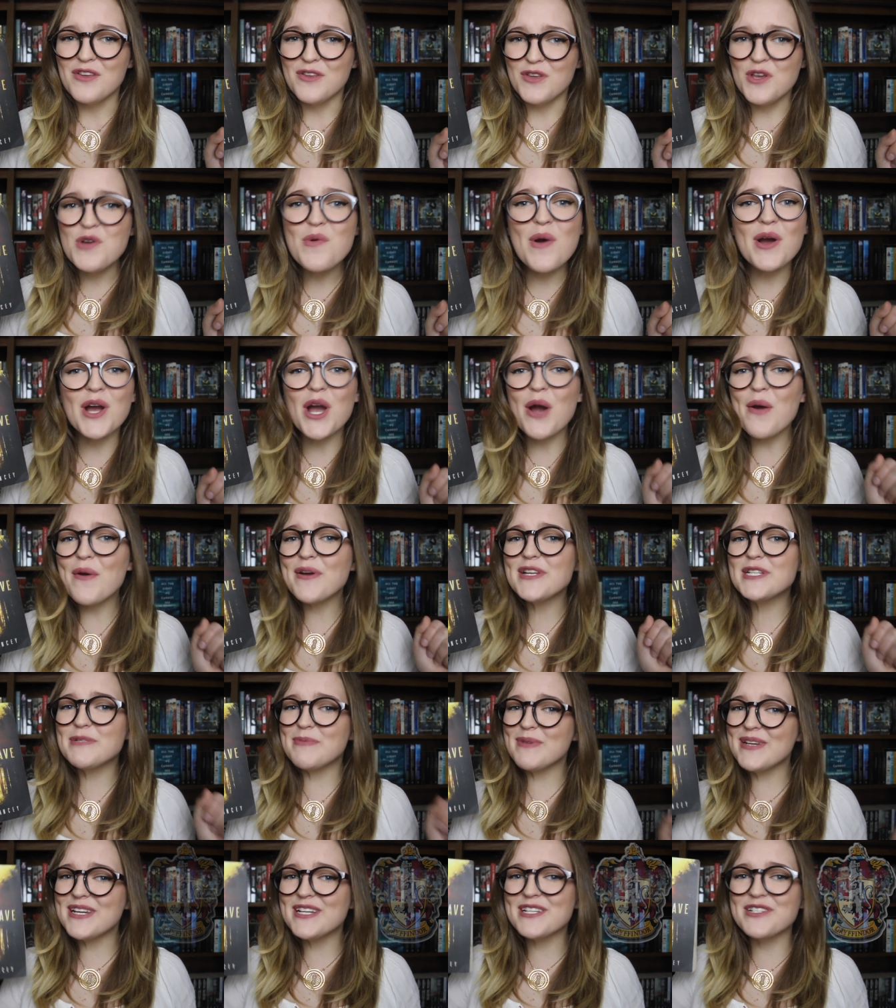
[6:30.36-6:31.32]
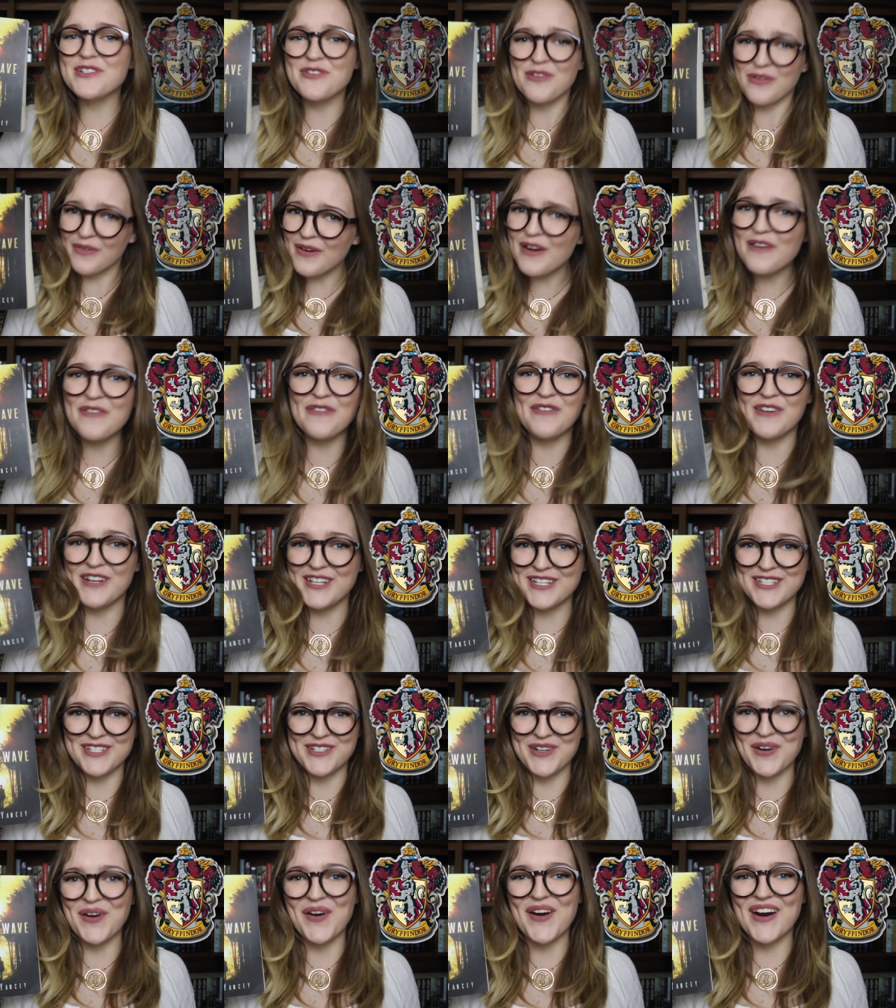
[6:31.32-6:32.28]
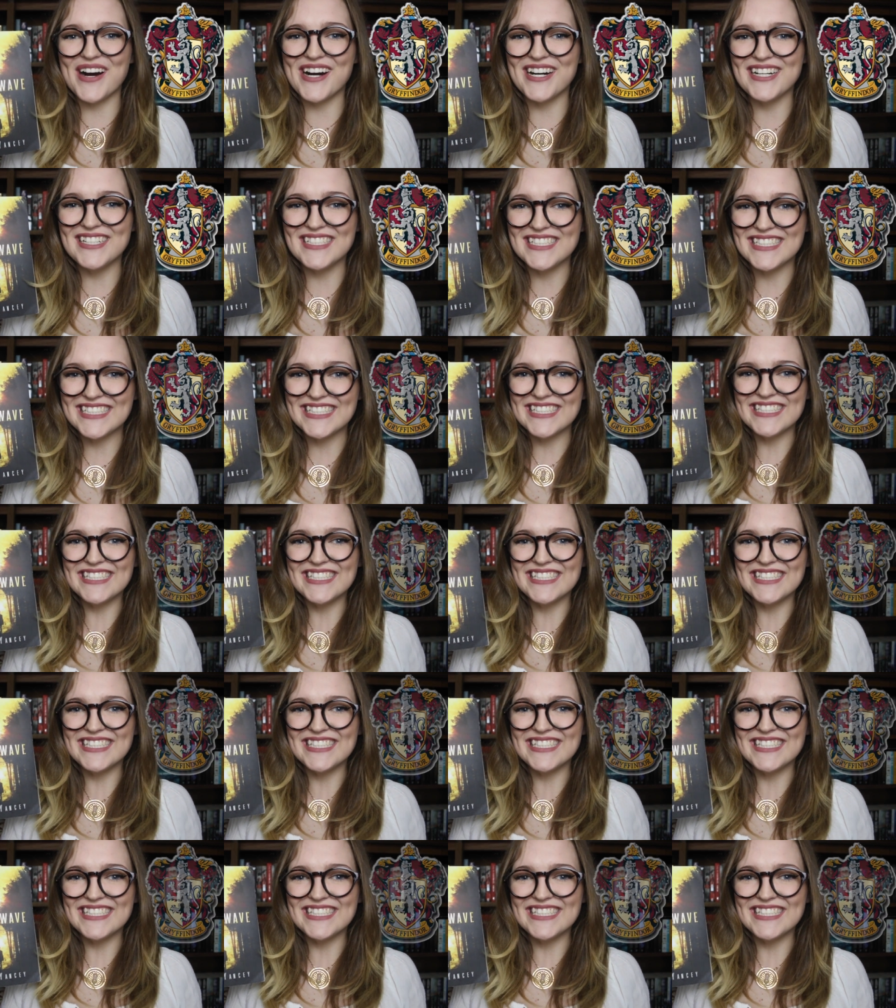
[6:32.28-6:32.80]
you are going to be in Gryffindor.